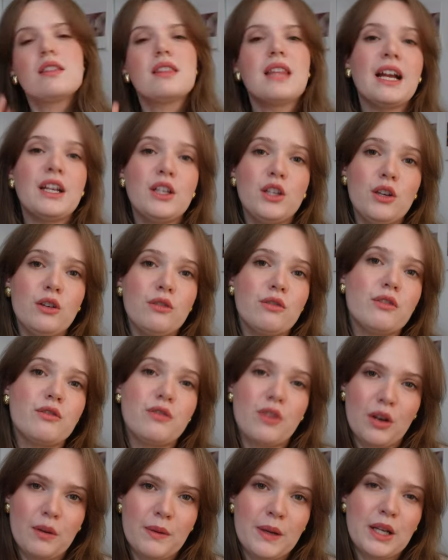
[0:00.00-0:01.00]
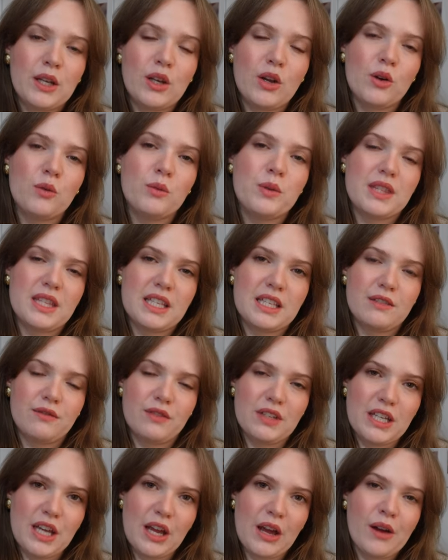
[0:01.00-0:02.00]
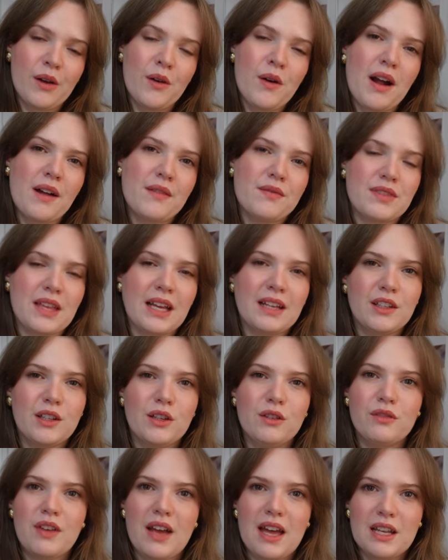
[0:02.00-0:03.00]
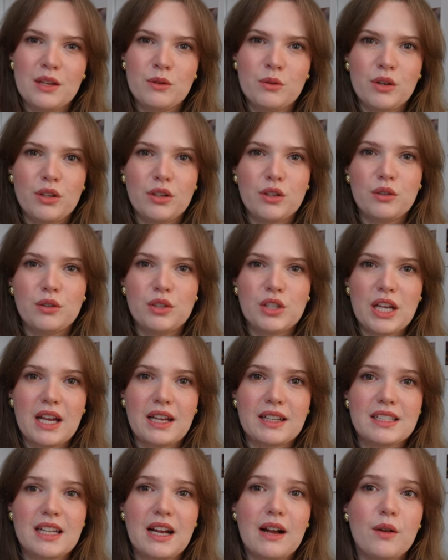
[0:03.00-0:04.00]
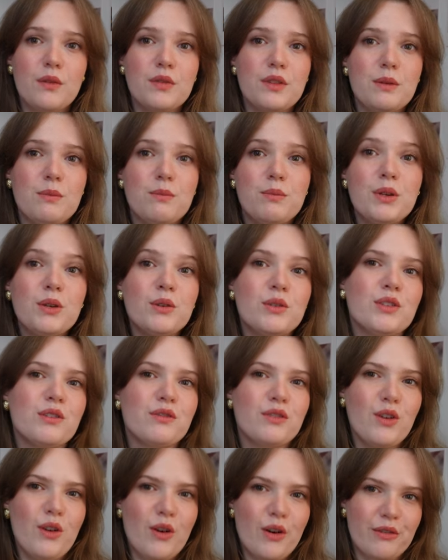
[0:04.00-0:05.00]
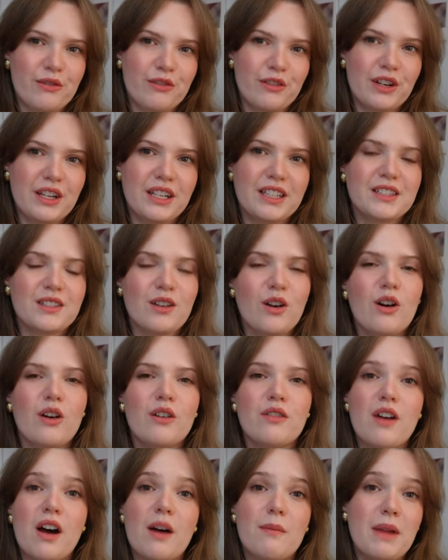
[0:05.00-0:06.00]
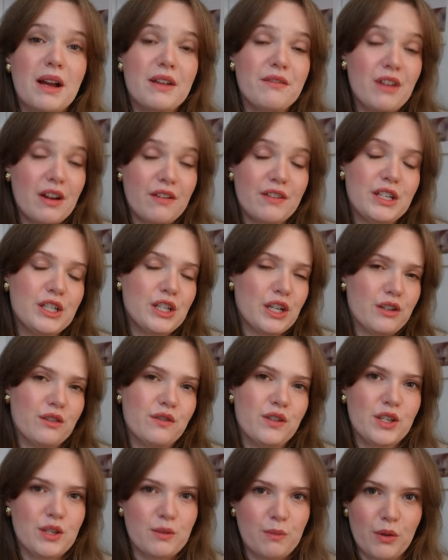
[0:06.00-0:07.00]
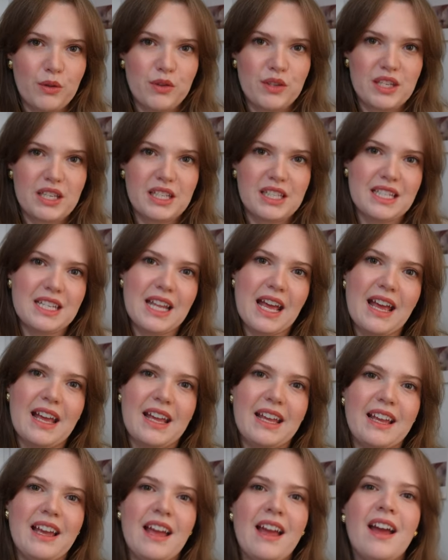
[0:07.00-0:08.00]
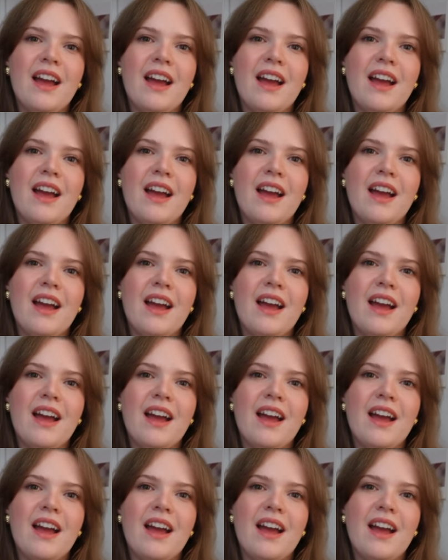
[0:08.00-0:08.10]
Thank you for following along with this video, and thank you for anyone who checked out the beautiful offerings of my very generous sponsor today.